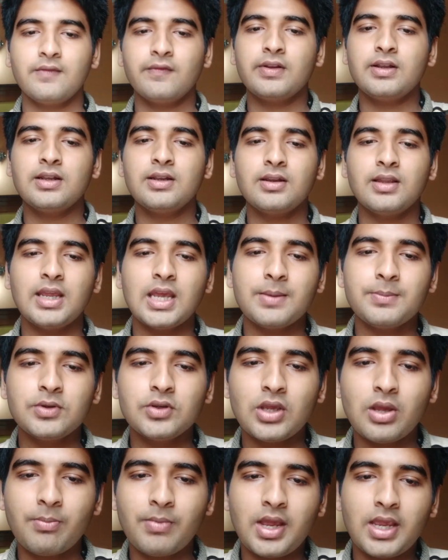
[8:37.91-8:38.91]
Well,
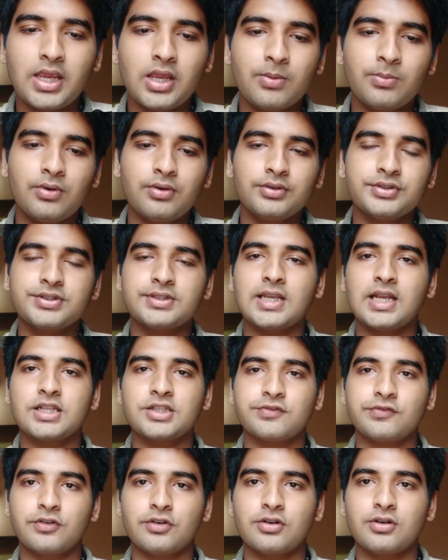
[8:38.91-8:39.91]
MU-MIMO
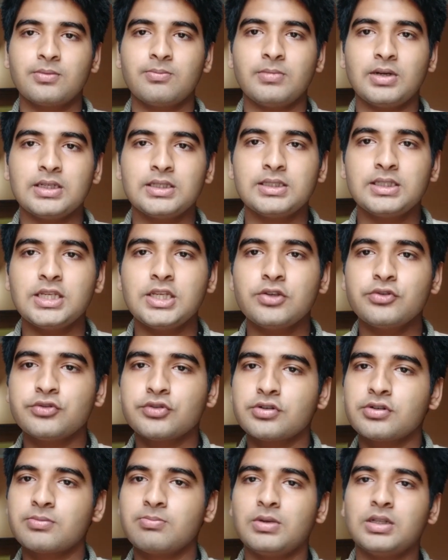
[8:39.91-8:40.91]
stands for
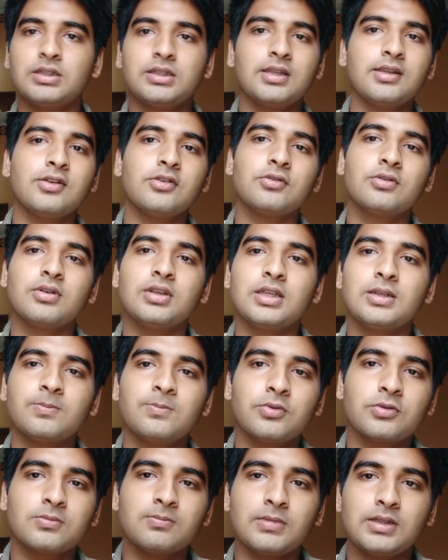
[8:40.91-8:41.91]
multi-user,
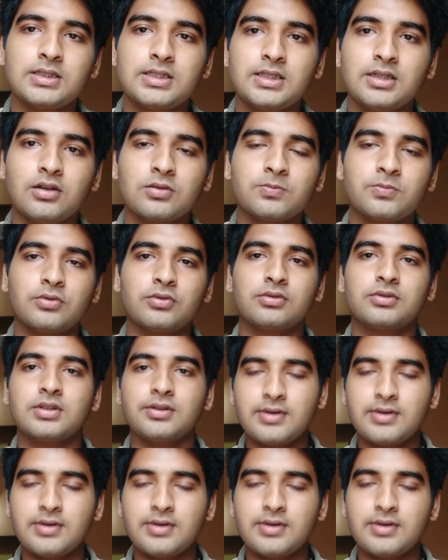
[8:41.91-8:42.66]
multi-input, multi-output.